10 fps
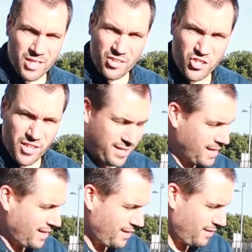session
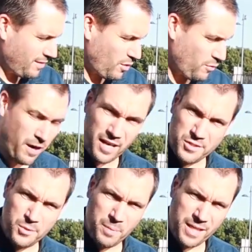of
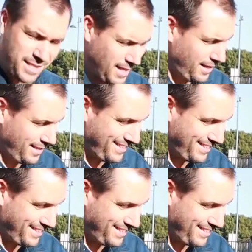high speed.